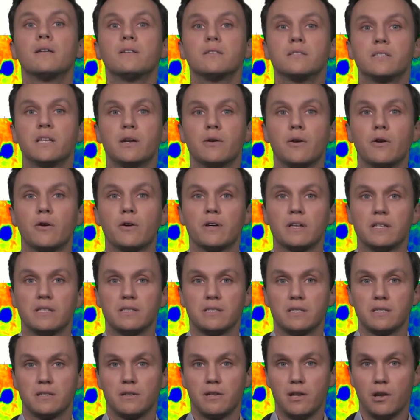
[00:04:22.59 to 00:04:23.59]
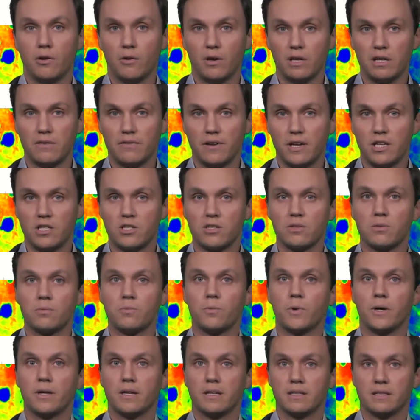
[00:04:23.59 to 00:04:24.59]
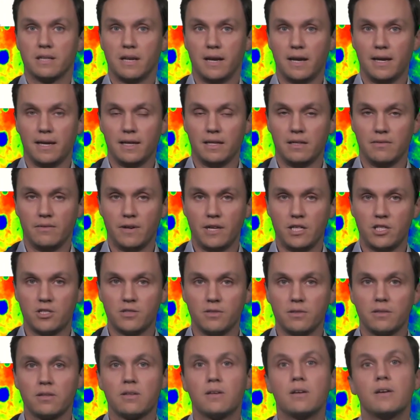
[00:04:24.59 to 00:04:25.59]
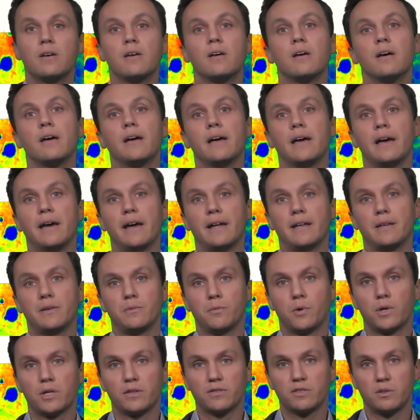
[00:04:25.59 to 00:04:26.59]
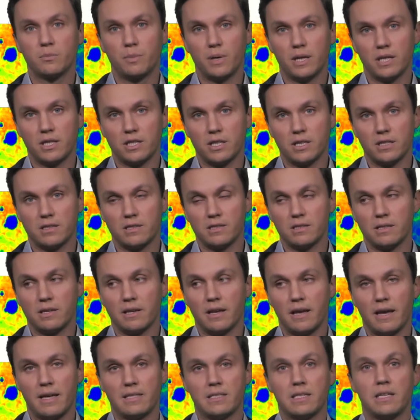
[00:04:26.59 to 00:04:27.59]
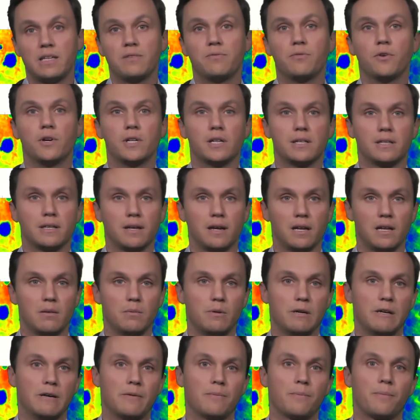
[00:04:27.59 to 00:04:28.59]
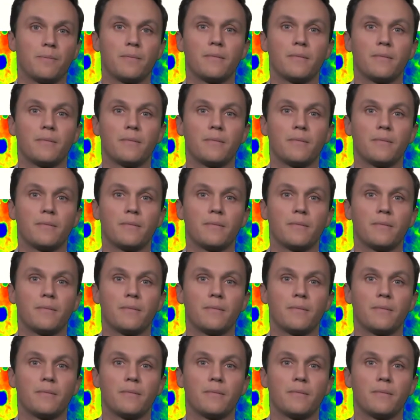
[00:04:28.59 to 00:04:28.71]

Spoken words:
0 is low elevation, 1 is high elevation. And one of the pictures has an inverted color bar.